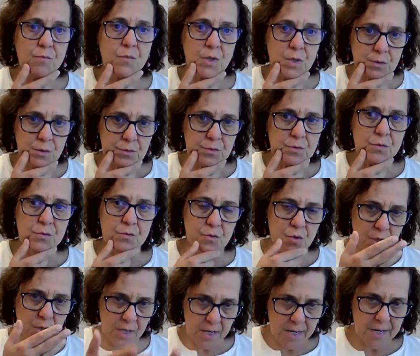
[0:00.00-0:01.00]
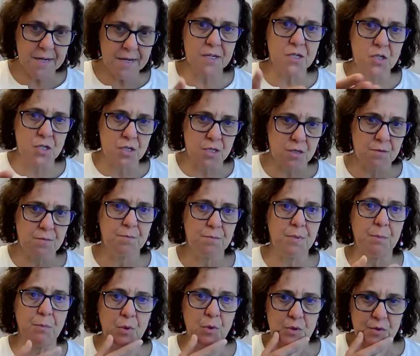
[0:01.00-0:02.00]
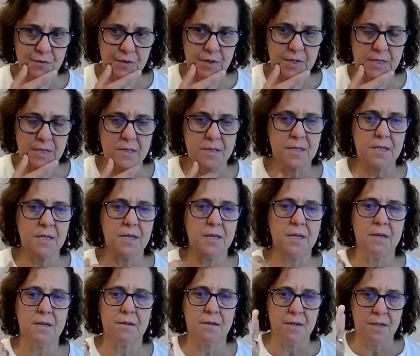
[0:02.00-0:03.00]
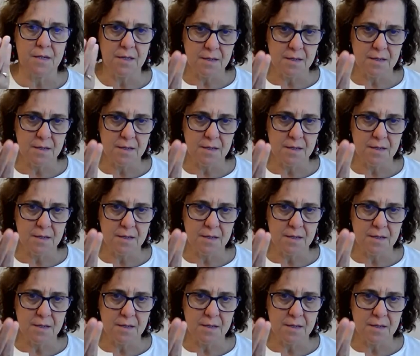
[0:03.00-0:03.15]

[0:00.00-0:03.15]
you know, to, to encourage people to volunteer,